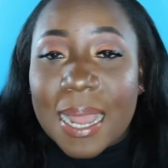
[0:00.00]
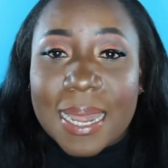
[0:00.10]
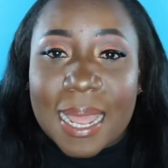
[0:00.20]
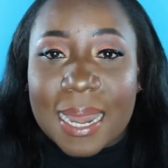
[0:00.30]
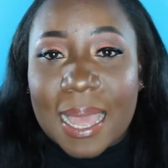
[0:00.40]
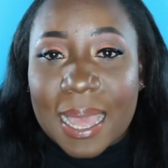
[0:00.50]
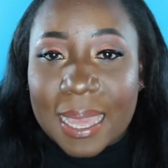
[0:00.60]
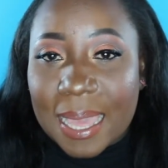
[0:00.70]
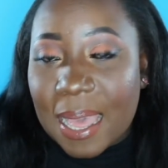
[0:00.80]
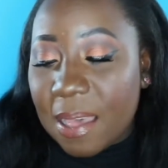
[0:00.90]
that
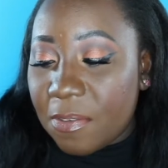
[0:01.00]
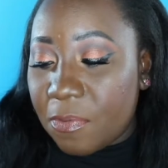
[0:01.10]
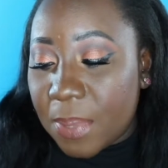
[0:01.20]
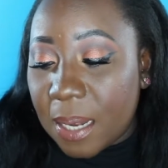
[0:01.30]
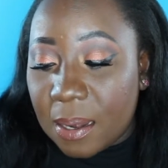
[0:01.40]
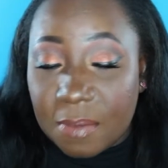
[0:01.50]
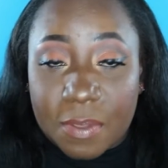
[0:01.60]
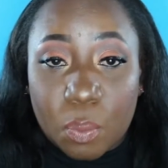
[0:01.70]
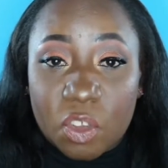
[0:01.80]
I have been loving,